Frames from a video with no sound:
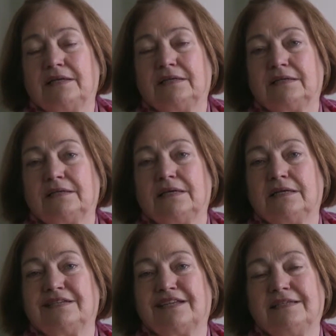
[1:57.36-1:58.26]
And
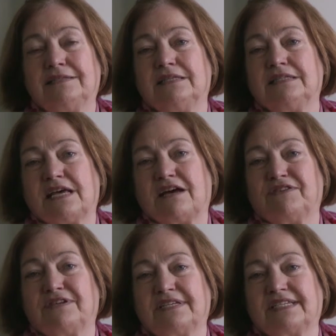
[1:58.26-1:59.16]
in
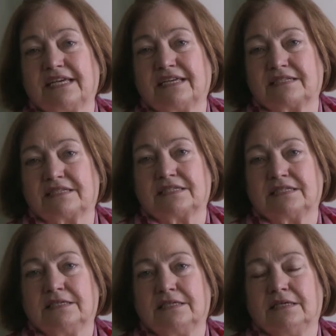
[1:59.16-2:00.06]
1976,
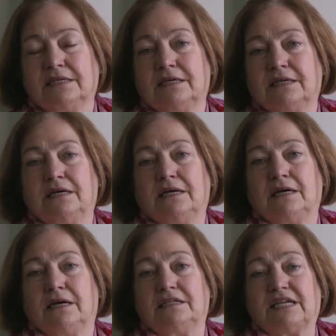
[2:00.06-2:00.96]

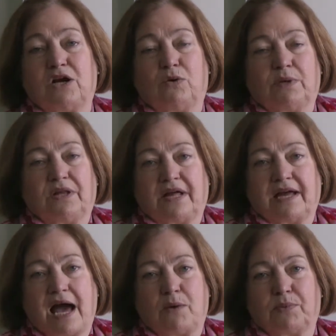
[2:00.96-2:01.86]
a terrible
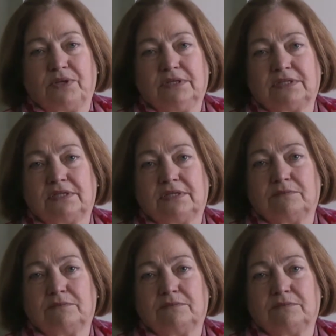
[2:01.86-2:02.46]
thing happened.